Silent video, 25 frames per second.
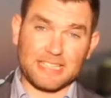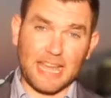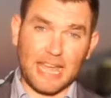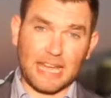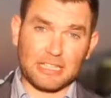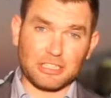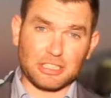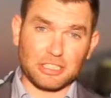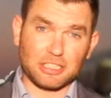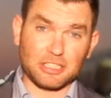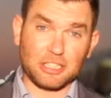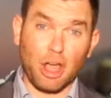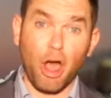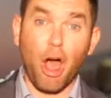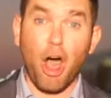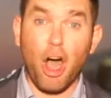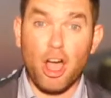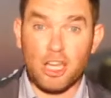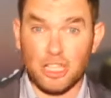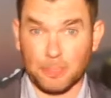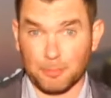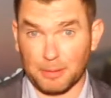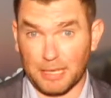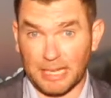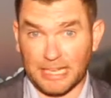stages
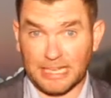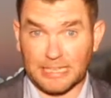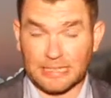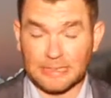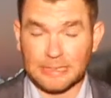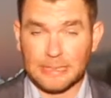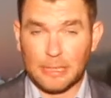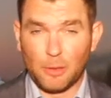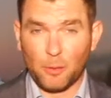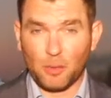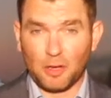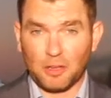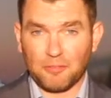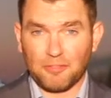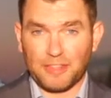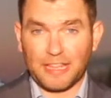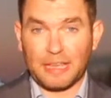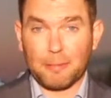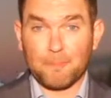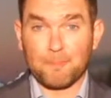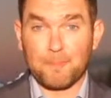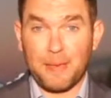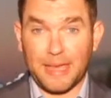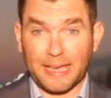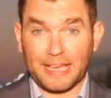arguably one of
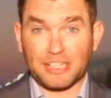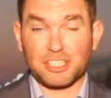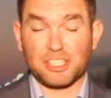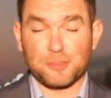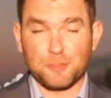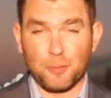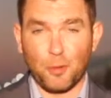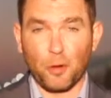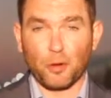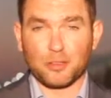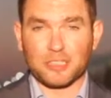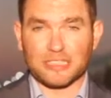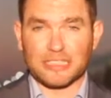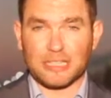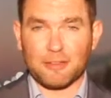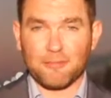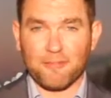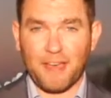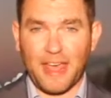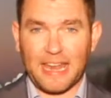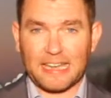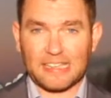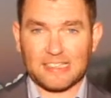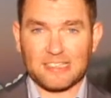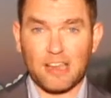the biggest sporting
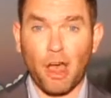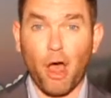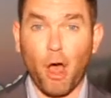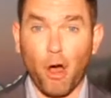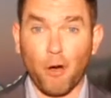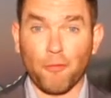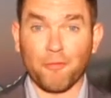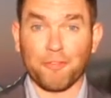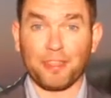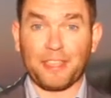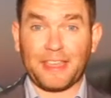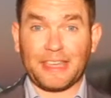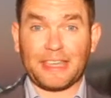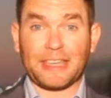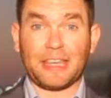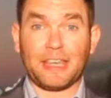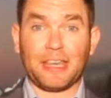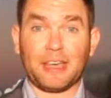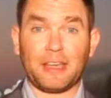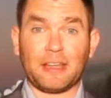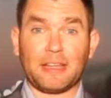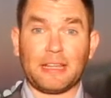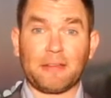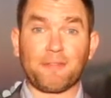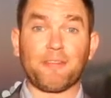events of the
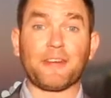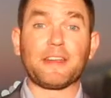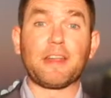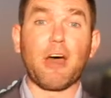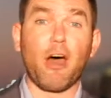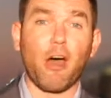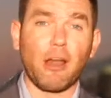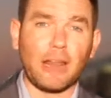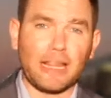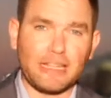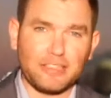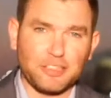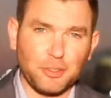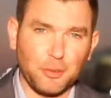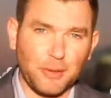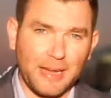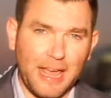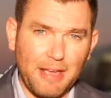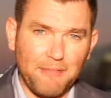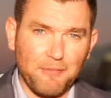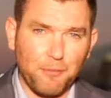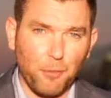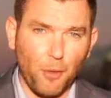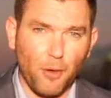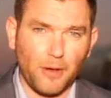year, the finale to an
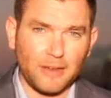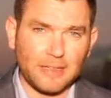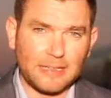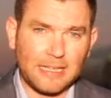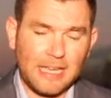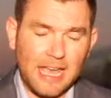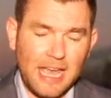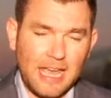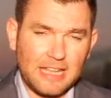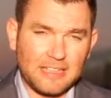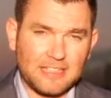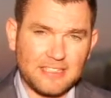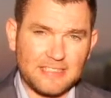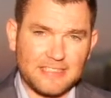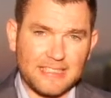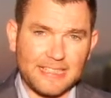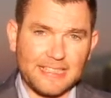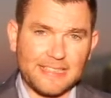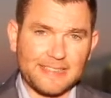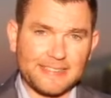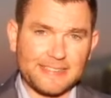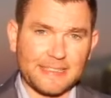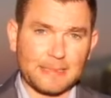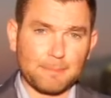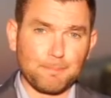F1
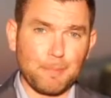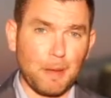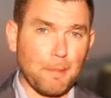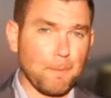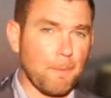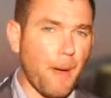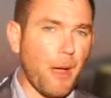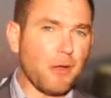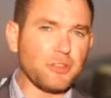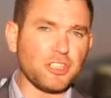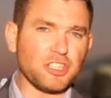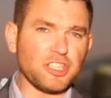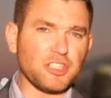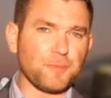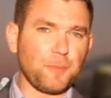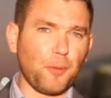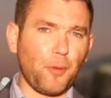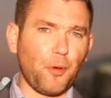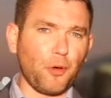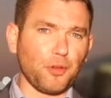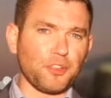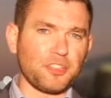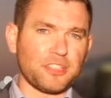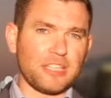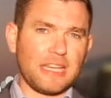season. But
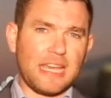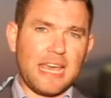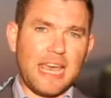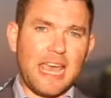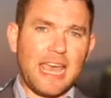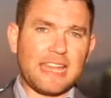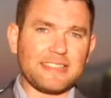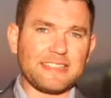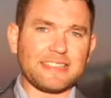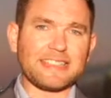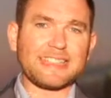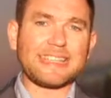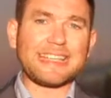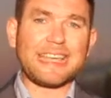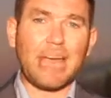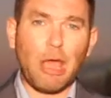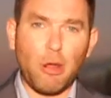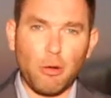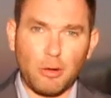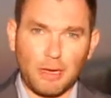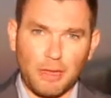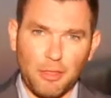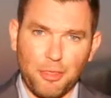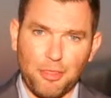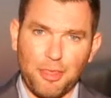motorsports isn't the
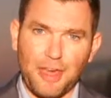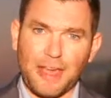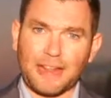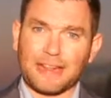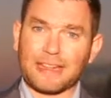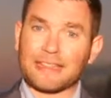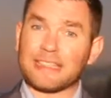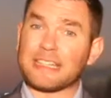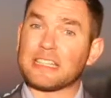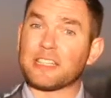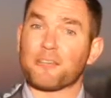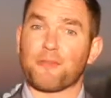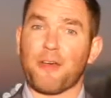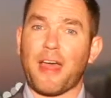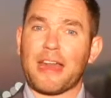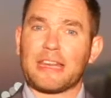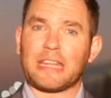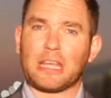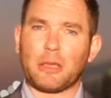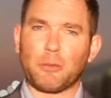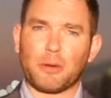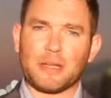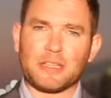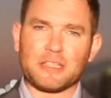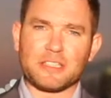only thing that this
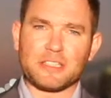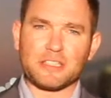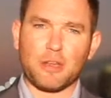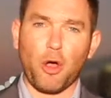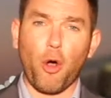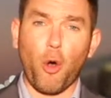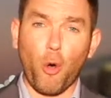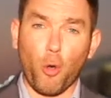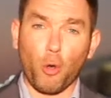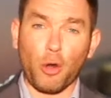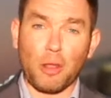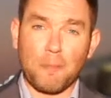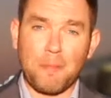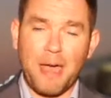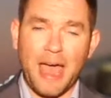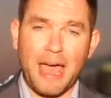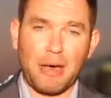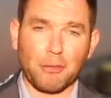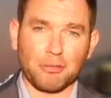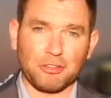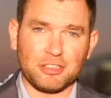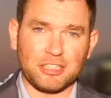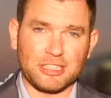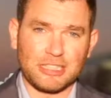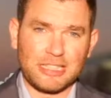venue is all
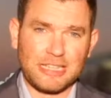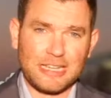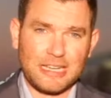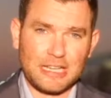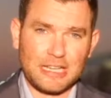about.